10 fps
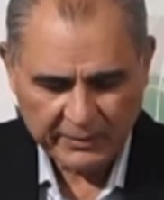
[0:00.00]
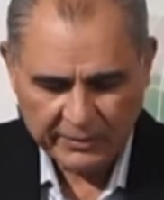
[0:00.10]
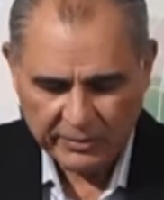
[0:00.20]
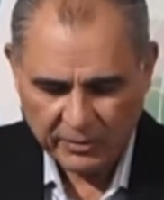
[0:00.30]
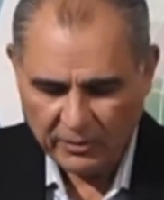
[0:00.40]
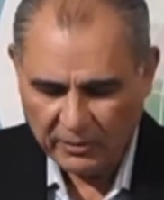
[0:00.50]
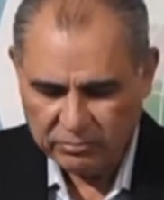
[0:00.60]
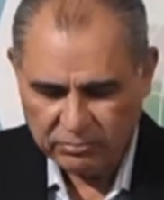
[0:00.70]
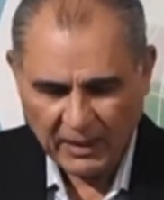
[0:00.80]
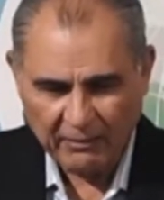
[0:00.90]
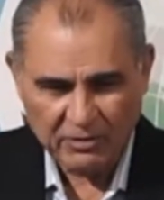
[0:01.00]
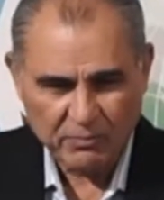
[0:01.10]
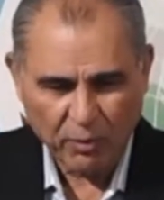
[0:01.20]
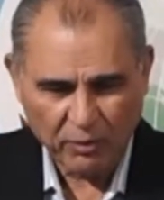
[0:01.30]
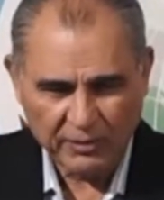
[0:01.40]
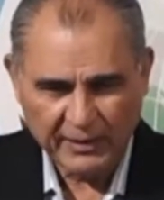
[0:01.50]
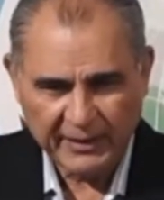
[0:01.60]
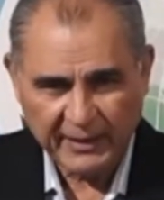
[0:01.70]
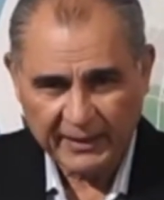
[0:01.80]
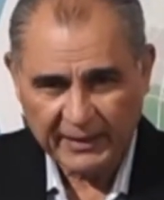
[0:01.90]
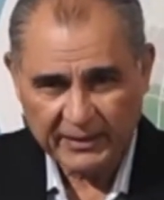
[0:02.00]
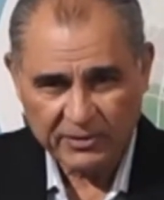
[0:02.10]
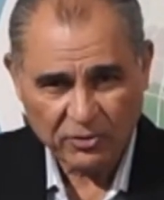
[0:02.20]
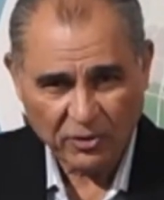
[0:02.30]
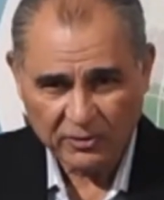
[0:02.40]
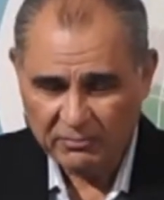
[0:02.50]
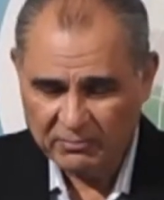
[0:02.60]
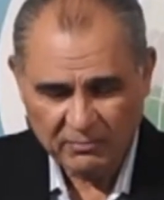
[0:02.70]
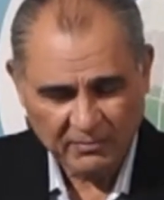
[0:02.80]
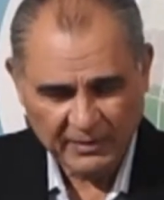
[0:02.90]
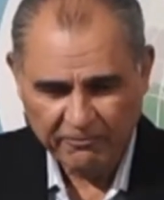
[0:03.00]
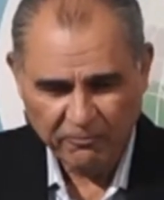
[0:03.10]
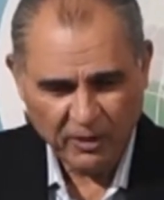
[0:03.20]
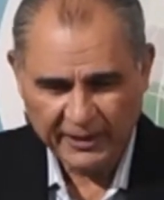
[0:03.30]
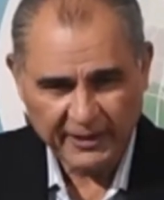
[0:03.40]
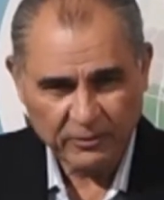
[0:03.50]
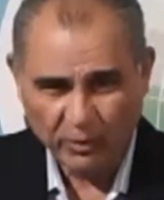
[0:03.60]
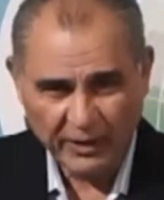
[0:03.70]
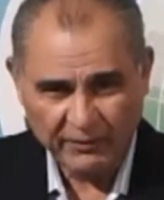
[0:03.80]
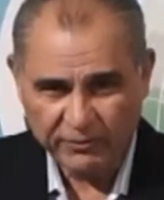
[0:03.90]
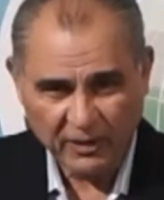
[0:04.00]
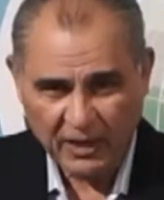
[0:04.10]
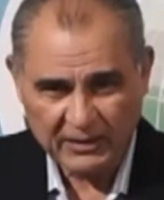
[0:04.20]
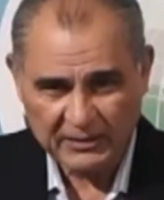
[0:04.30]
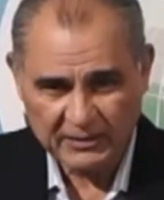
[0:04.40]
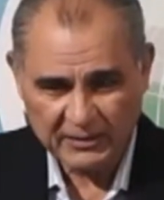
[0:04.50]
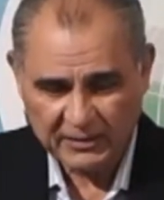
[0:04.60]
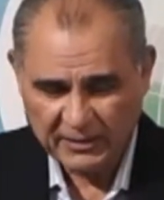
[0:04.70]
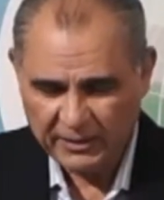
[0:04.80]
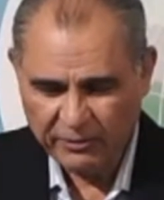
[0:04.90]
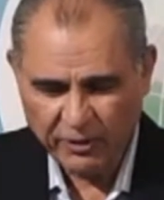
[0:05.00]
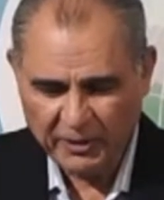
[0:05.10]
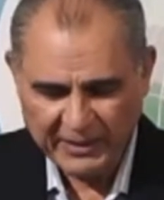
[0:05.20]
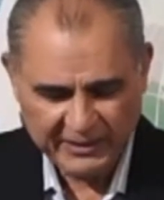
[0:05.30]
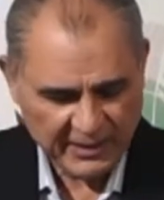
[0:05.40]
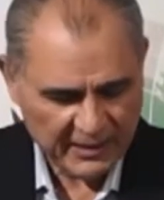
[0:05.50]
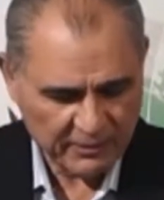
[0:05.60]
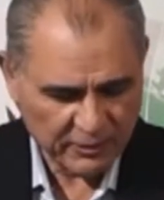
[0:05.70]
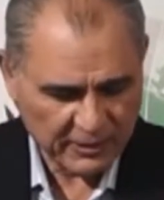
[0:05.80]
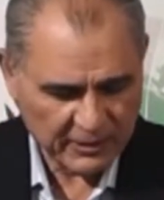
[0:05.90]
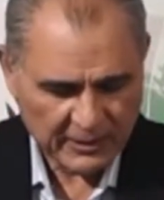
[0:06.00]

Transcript: So I was born there and I saw them working twenty-four hours during my childhood.